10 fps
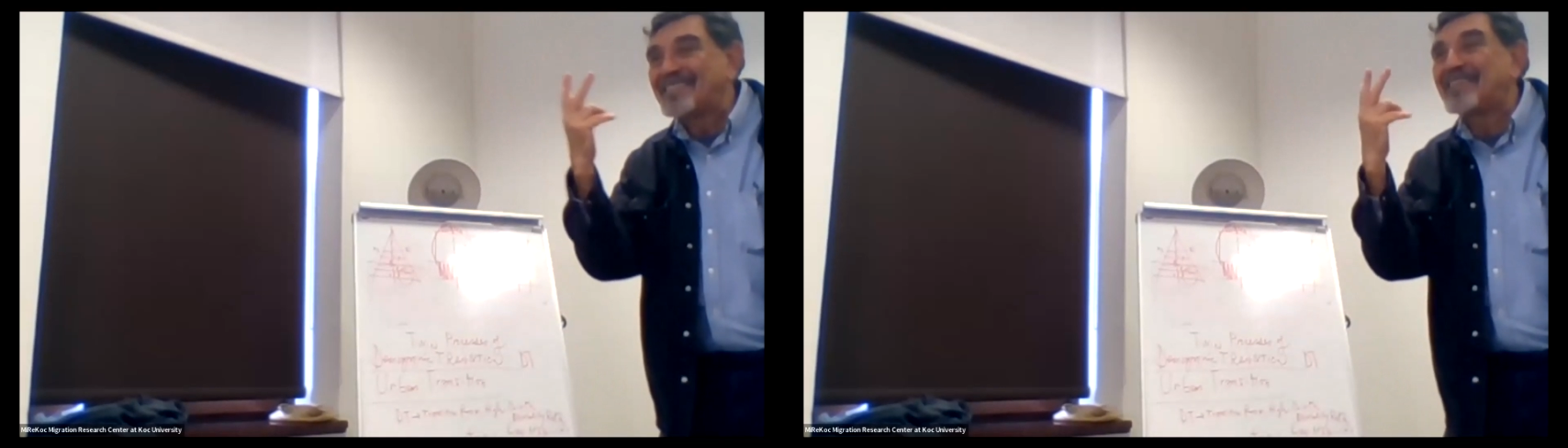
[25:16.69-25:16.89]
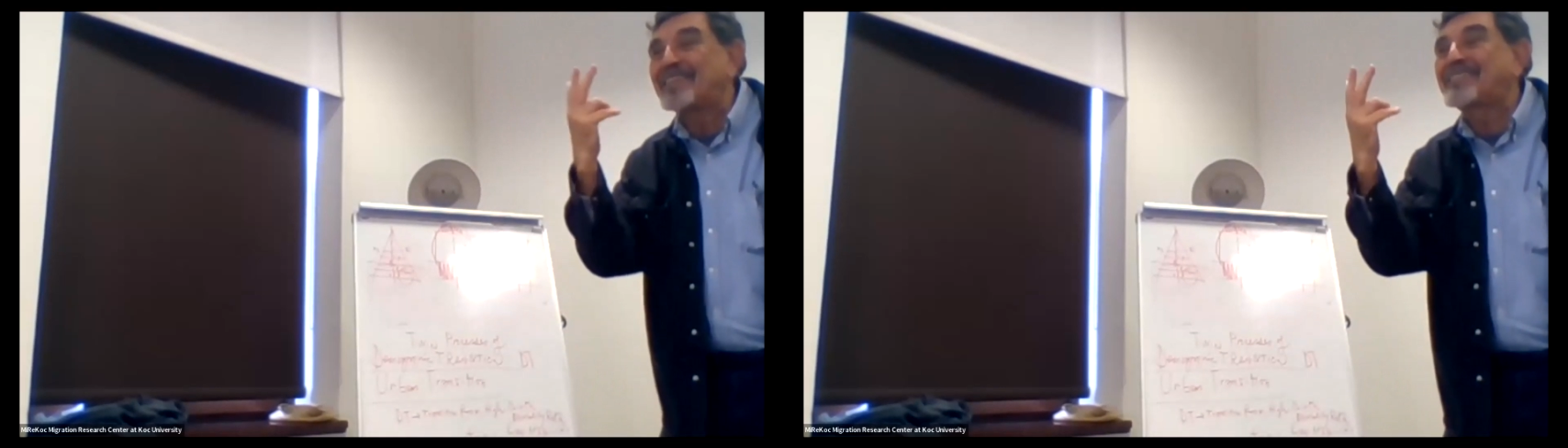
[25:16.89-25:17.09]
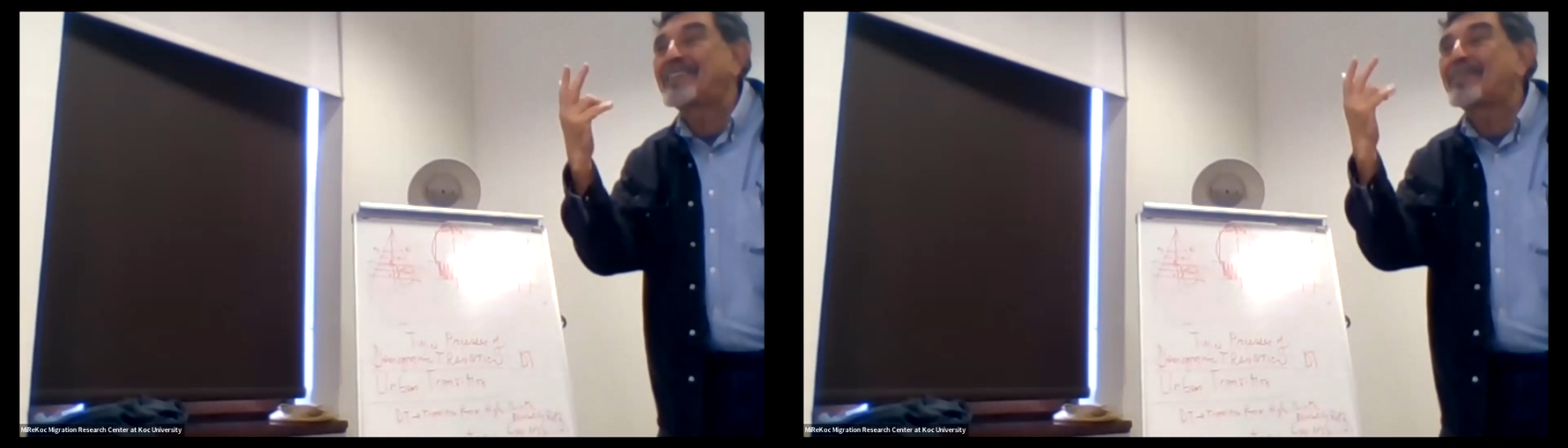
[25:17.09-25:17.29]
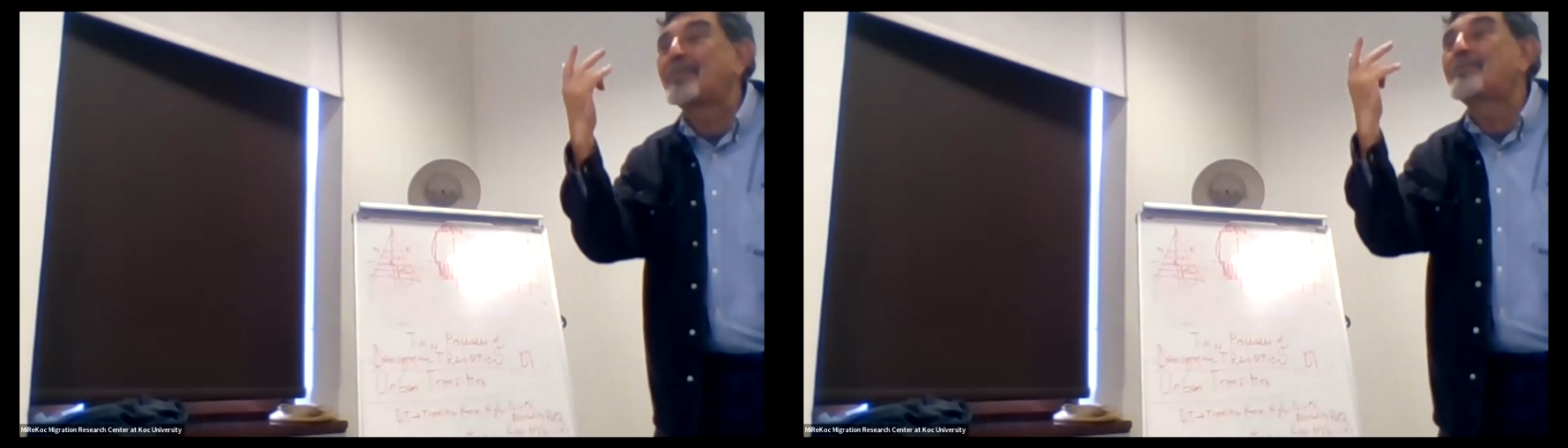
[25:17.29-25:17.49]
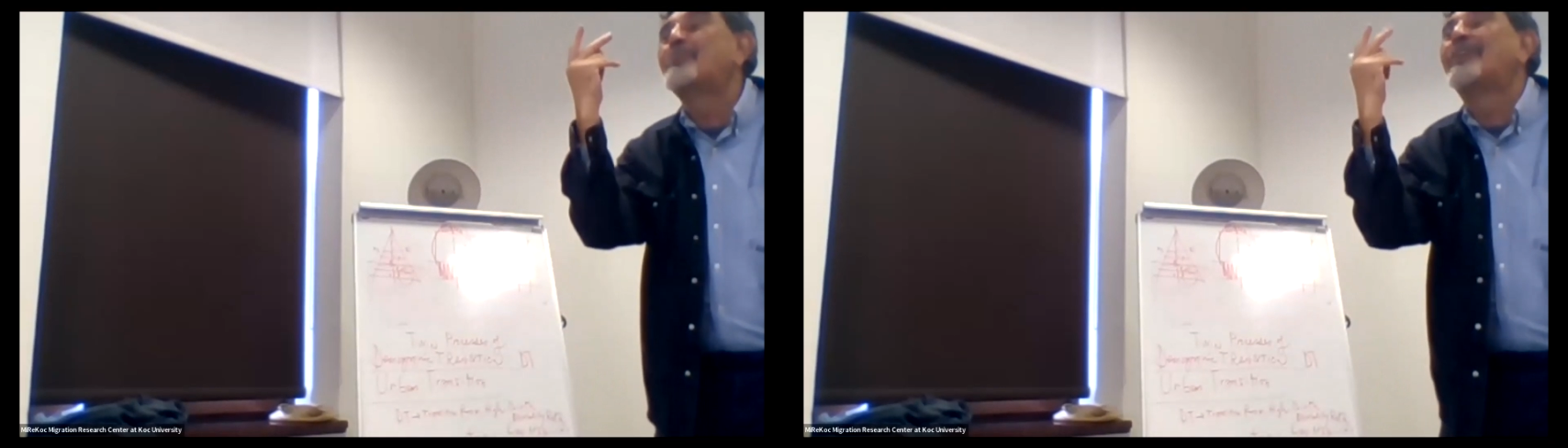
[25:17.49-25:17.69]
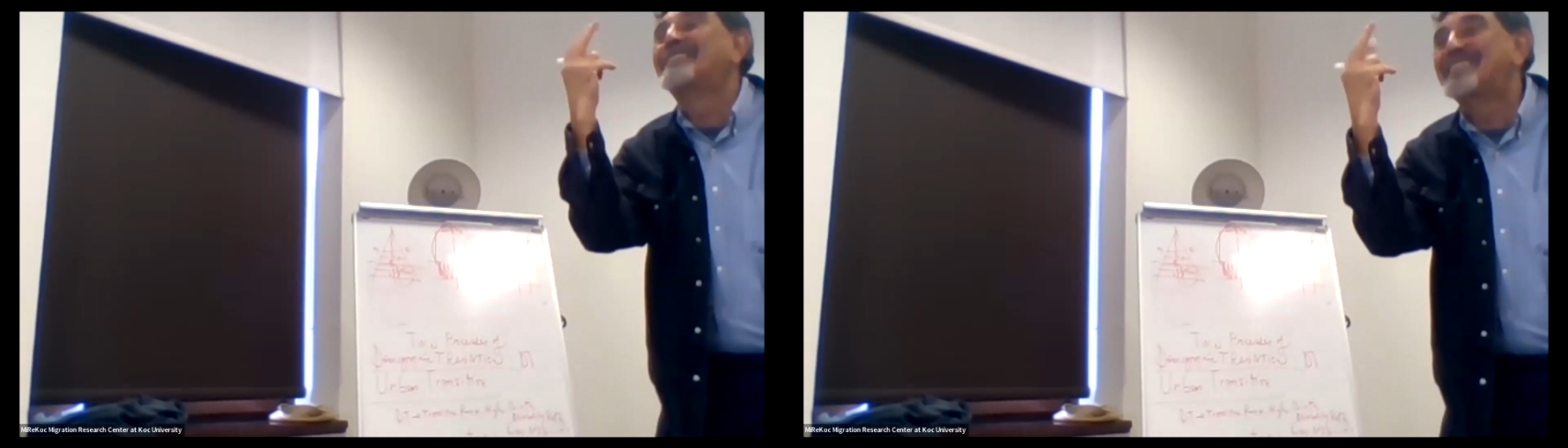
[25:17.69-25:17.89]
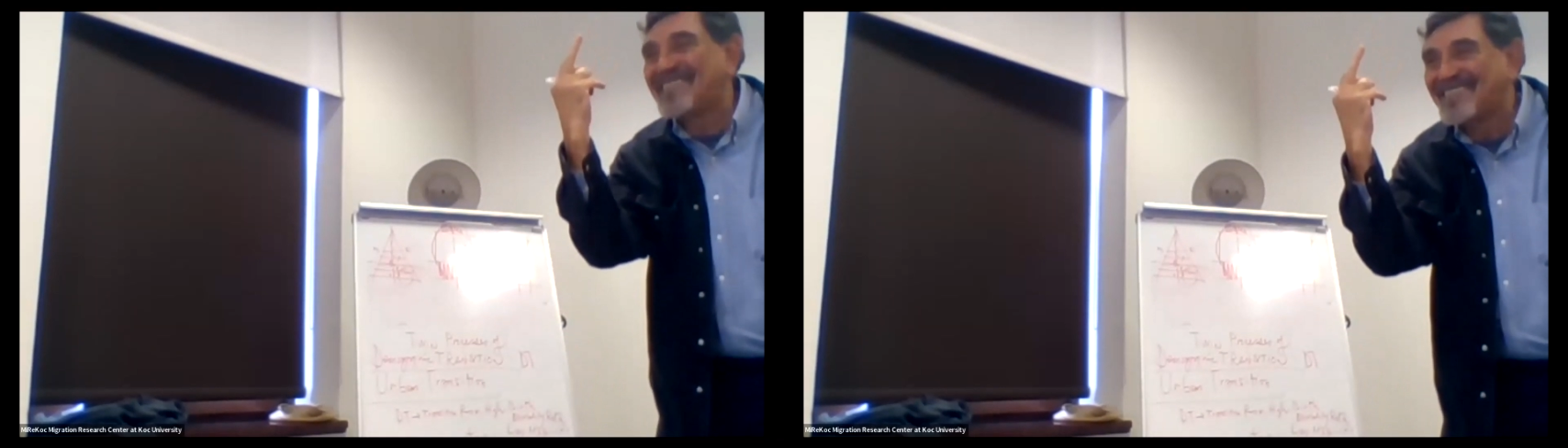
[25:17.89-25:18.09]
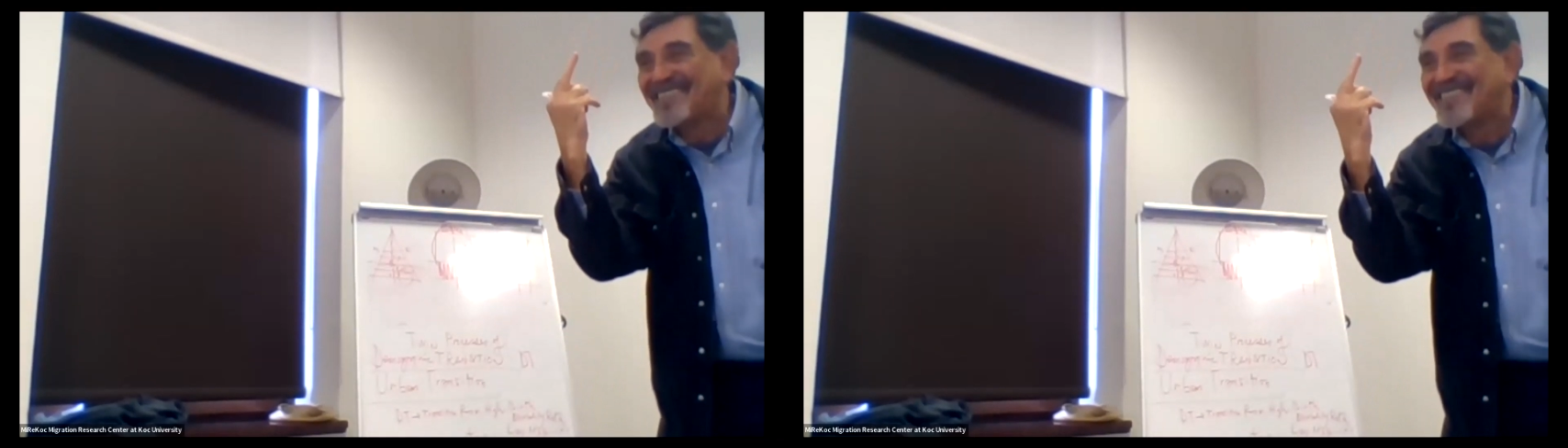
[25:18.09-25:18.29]
take care of 1
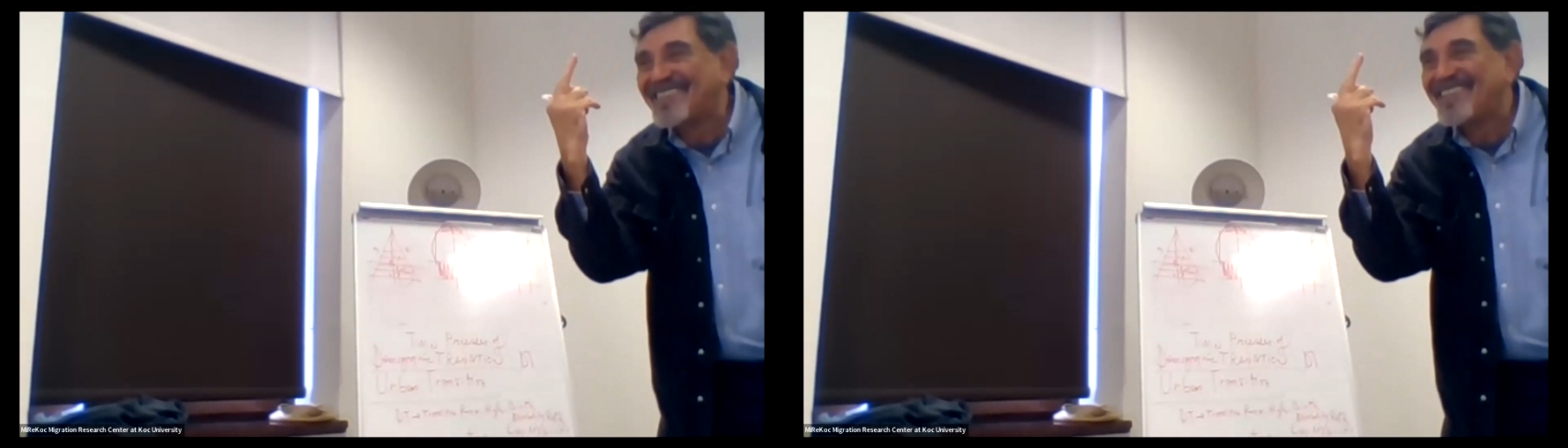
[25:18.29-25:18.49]
kid.